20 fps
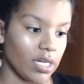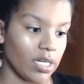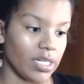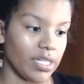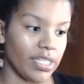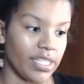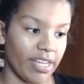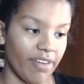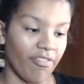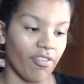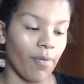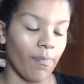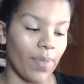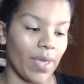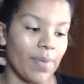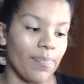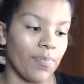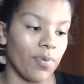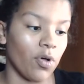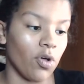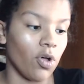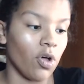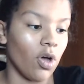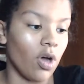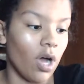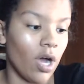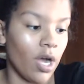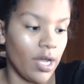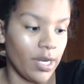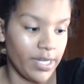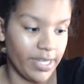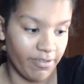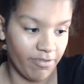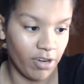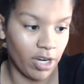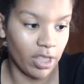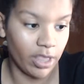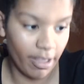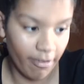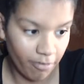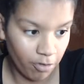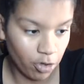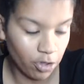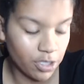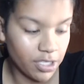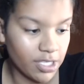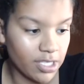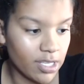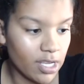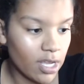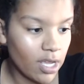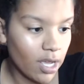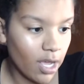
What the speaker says: different people on different levels.